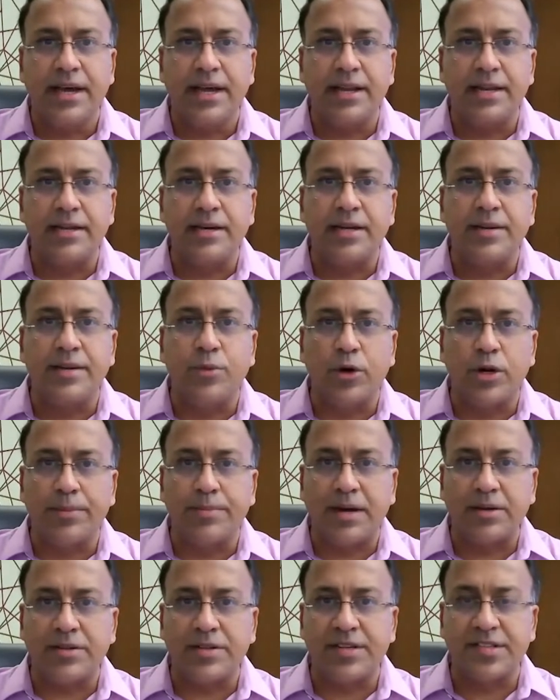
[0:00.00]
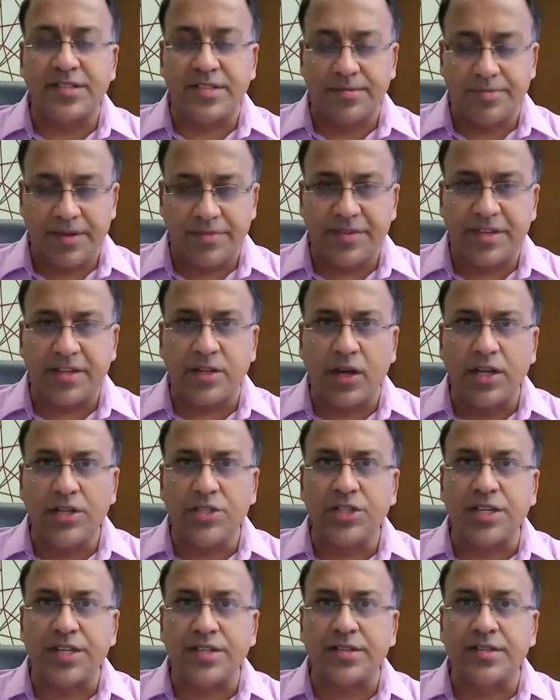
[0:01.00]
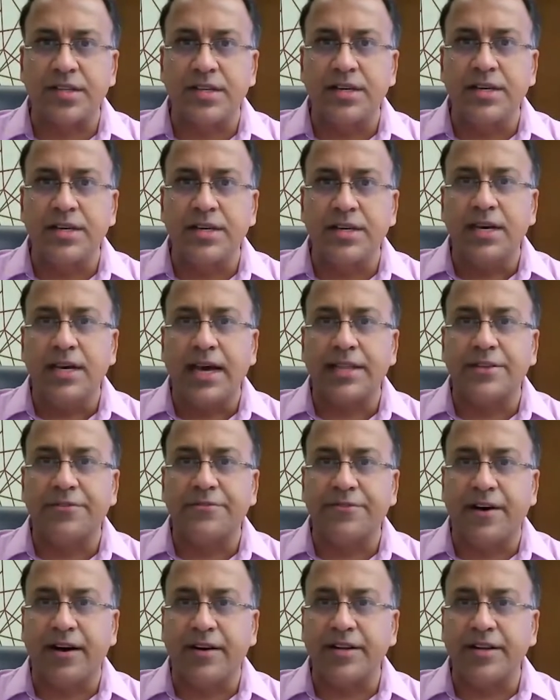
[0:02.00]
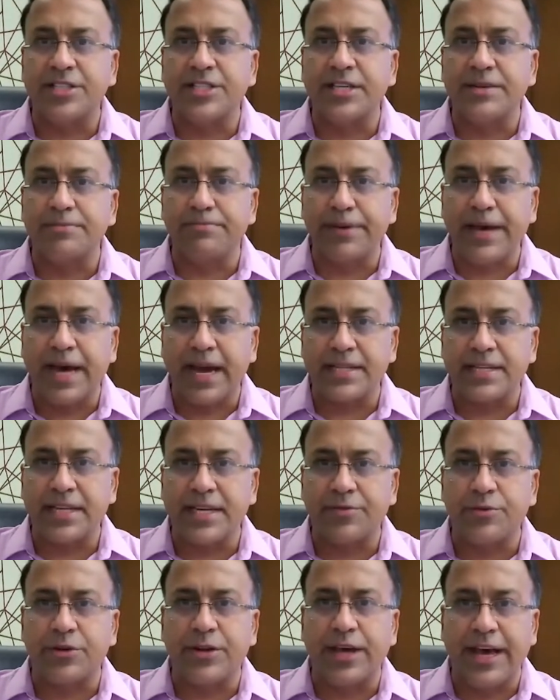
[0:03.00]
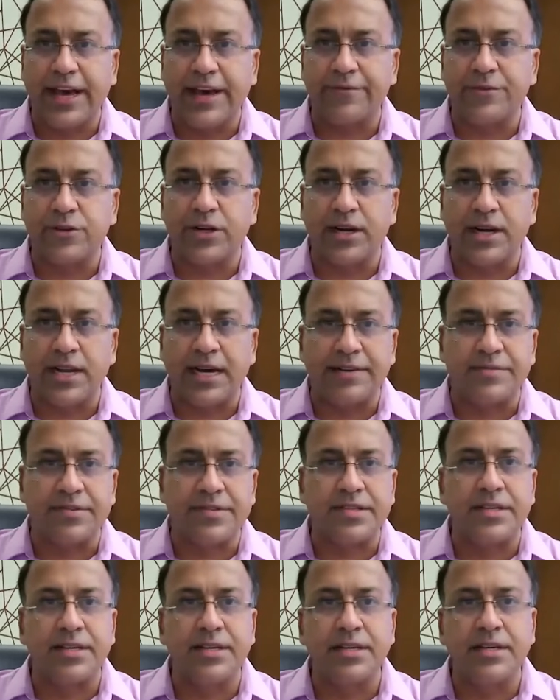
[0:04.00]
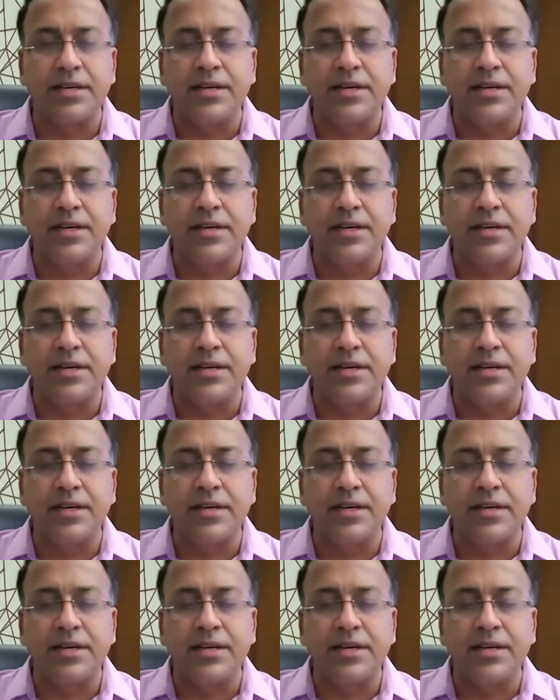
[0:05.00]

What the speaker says: and learn more about the disruptive technologies and the far-reaching impact that it could have on our lives.